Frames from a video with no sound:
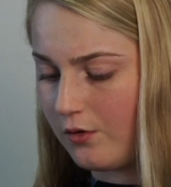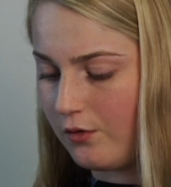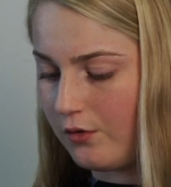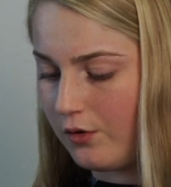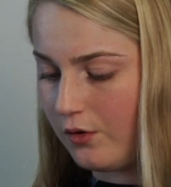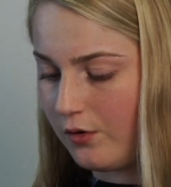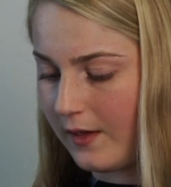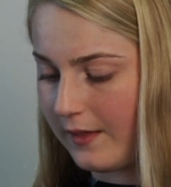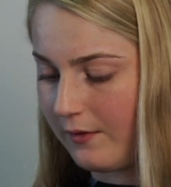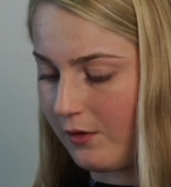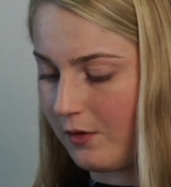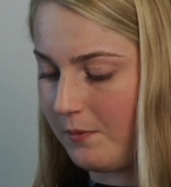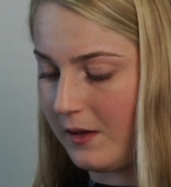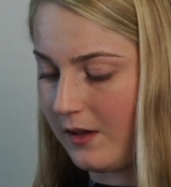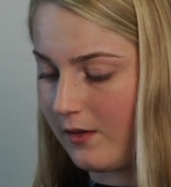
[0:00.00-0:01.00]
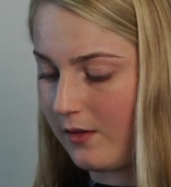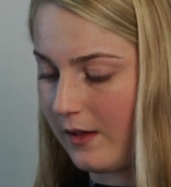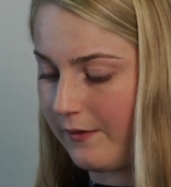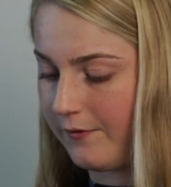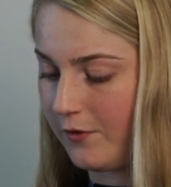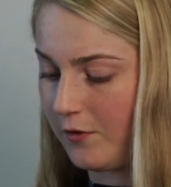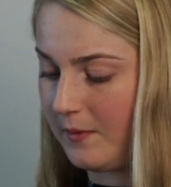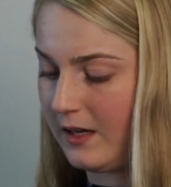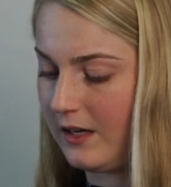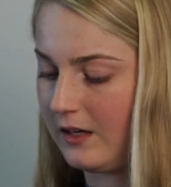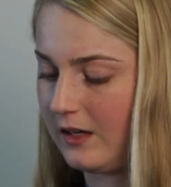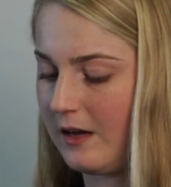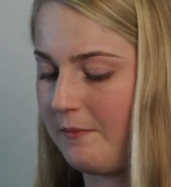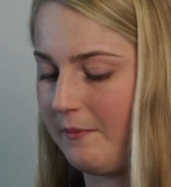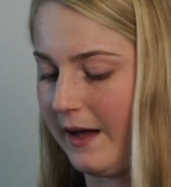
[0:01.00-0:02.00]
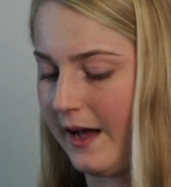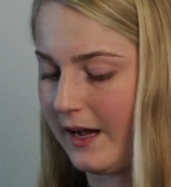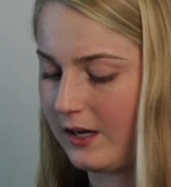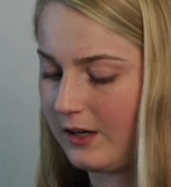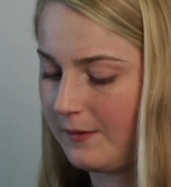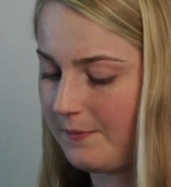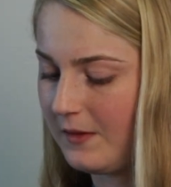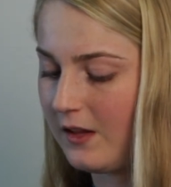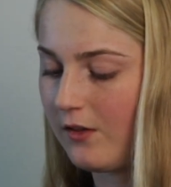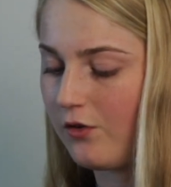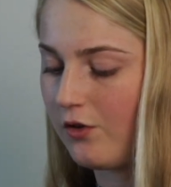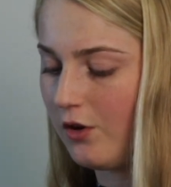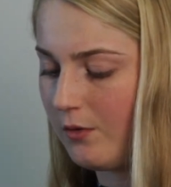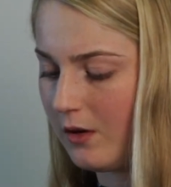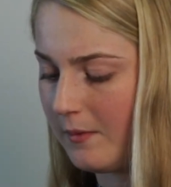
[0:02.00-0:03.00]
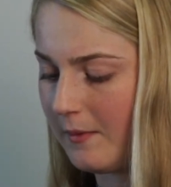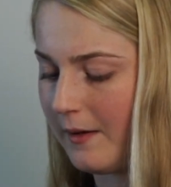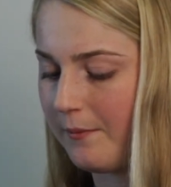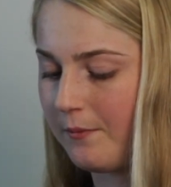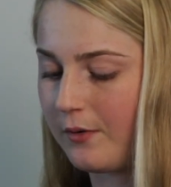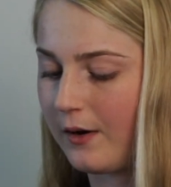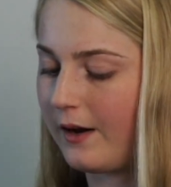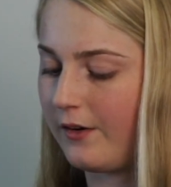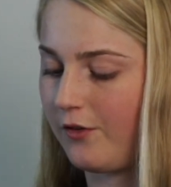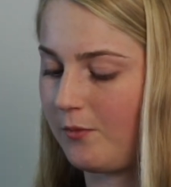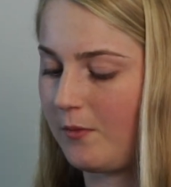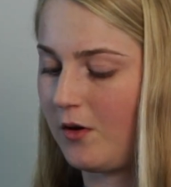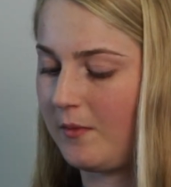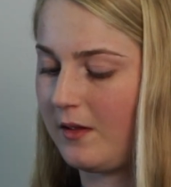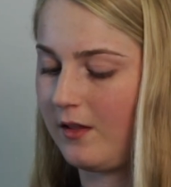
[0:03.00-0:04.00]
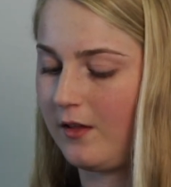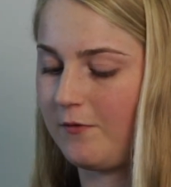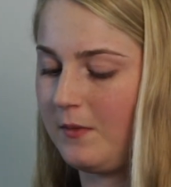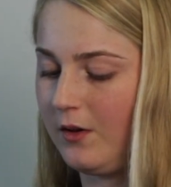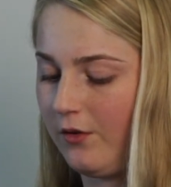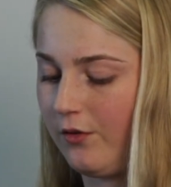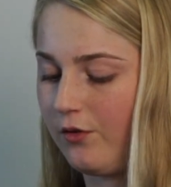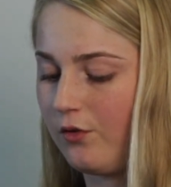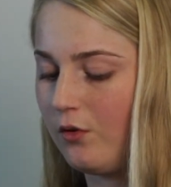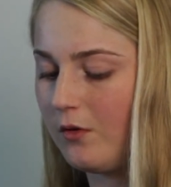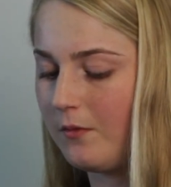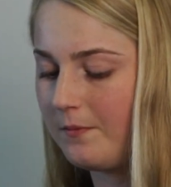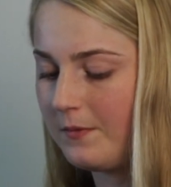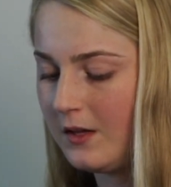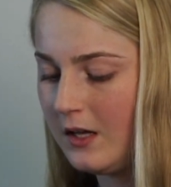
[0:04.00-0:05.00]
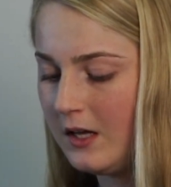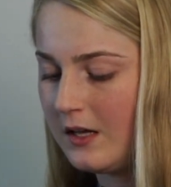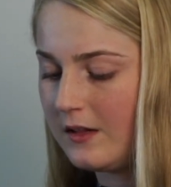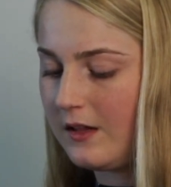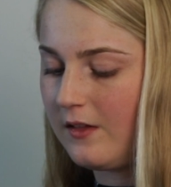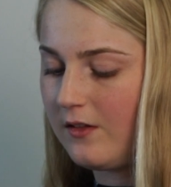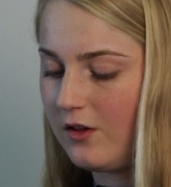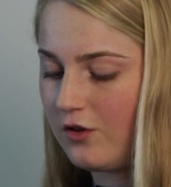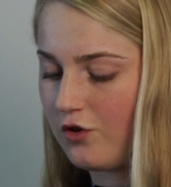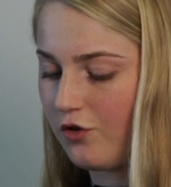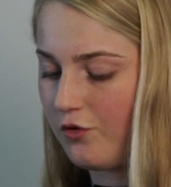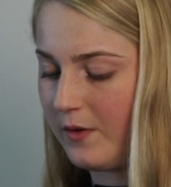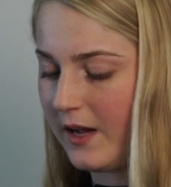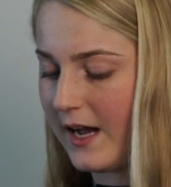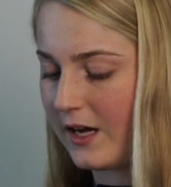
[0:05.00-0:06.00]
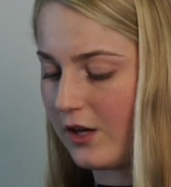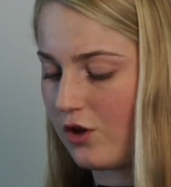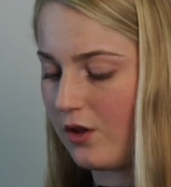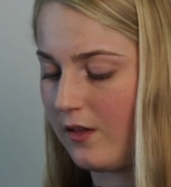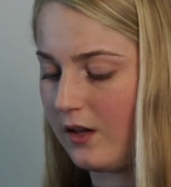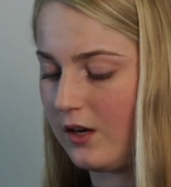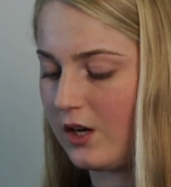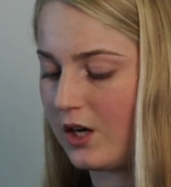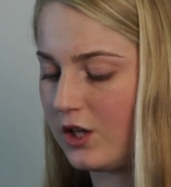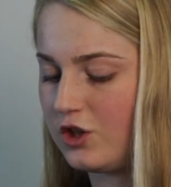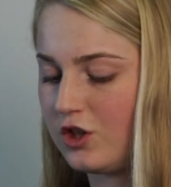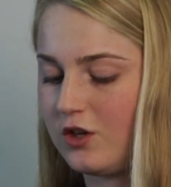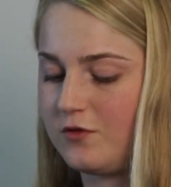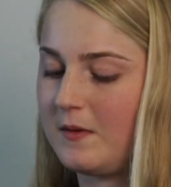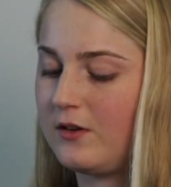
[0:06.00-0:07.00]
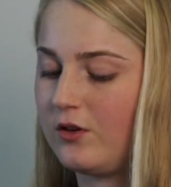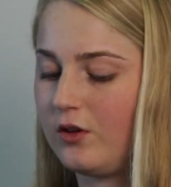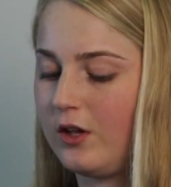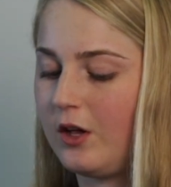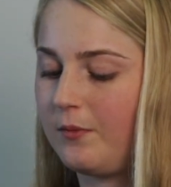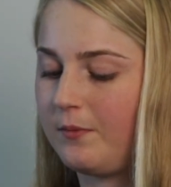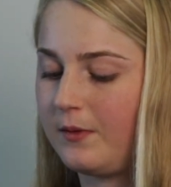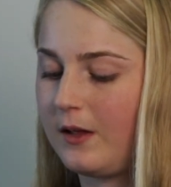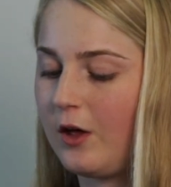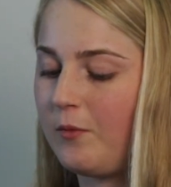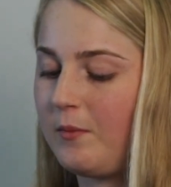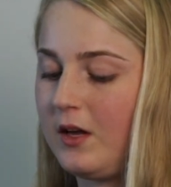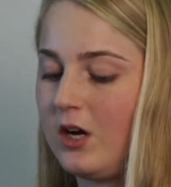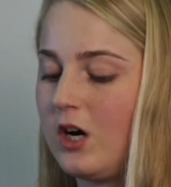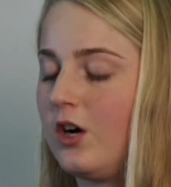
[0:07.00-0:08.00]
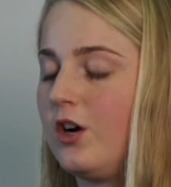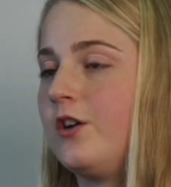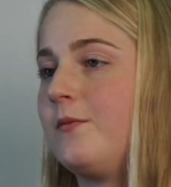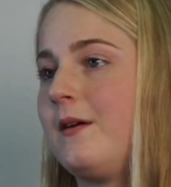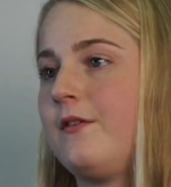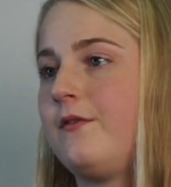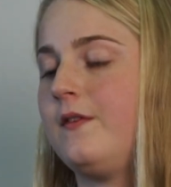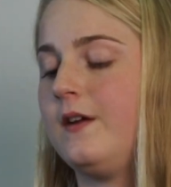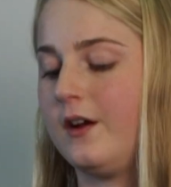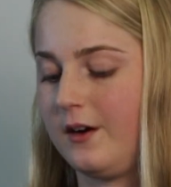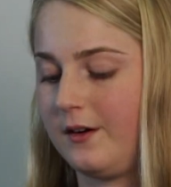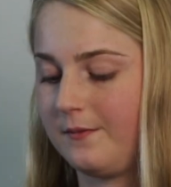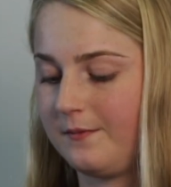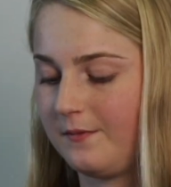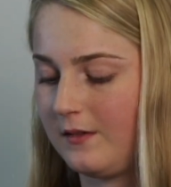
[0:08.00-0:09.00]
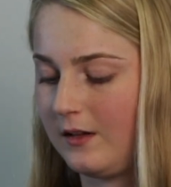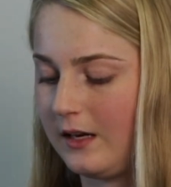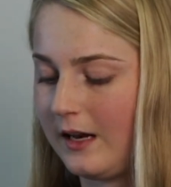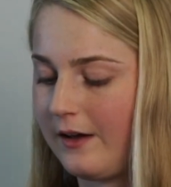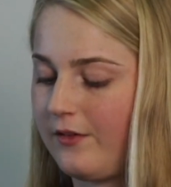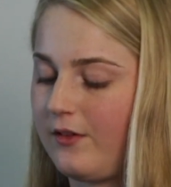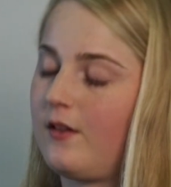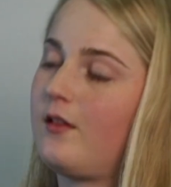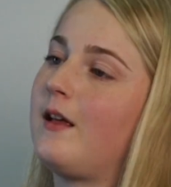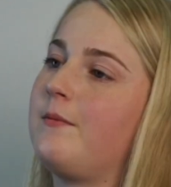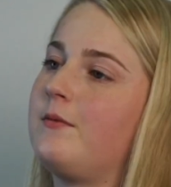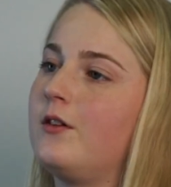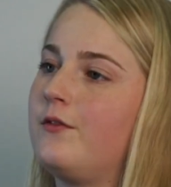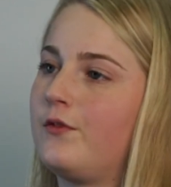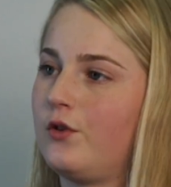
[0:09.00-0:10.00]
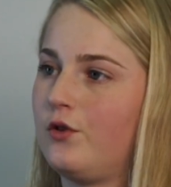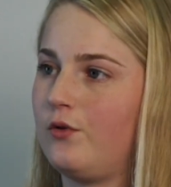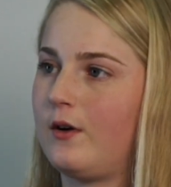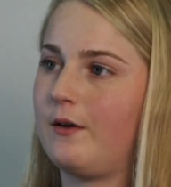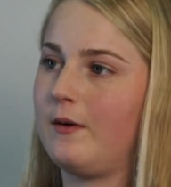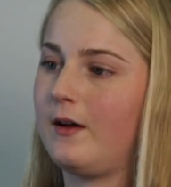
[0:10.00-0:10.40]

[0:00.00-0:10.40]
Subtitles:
who knew that was a big step for me to come back. It's still one of my proudest moments of middle school. These teachers' reactions and non-judgmental help helped me conquer my fear, and I was accepted for who I